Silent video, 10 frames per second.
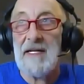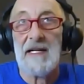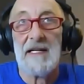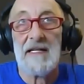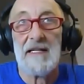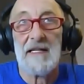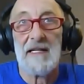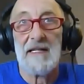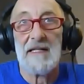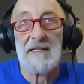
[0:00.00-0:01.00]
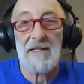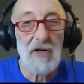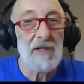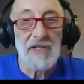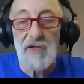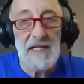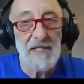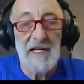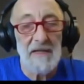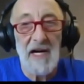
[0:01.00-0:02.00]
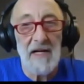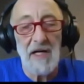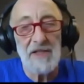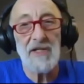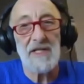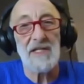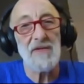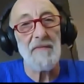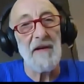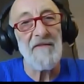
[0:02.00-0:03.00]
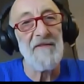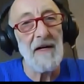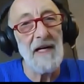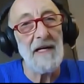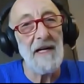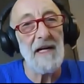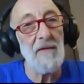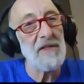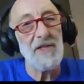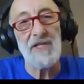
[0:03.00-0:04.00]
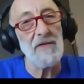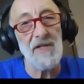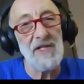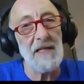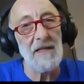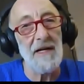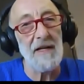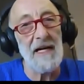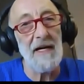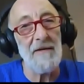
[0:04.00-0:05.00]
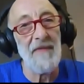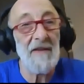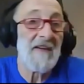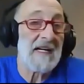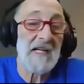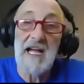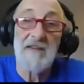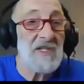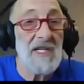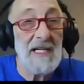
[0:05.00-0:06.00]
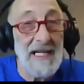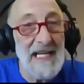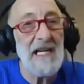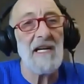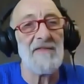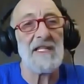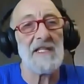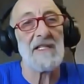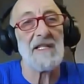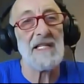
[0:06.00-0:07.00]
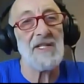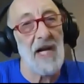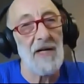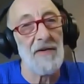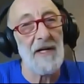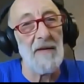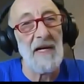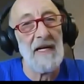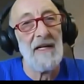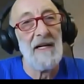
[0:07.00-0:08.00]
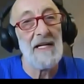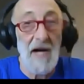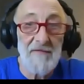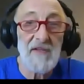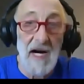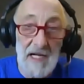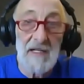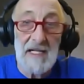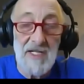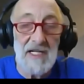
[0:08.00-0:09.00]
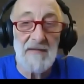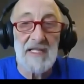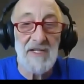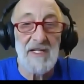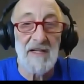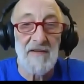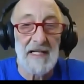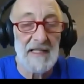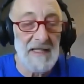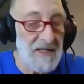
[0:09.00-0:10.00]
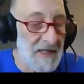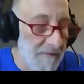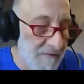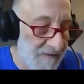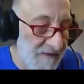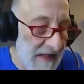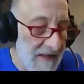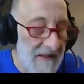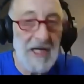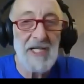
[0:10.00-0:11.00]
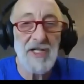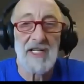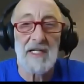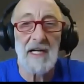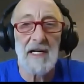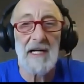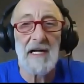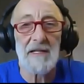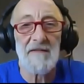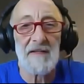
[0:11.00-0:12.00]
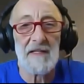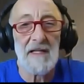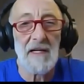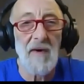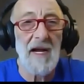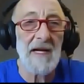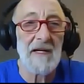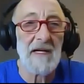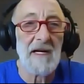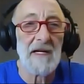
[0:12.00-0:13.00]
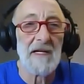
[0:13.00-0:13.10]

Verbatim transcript: learned and transmitted by consciousness would be fine, and we just don't see a lot of that. In fact, I haven't seen any of it that's held up. And I examine this stuff, like this Keisha guy out of Iran, out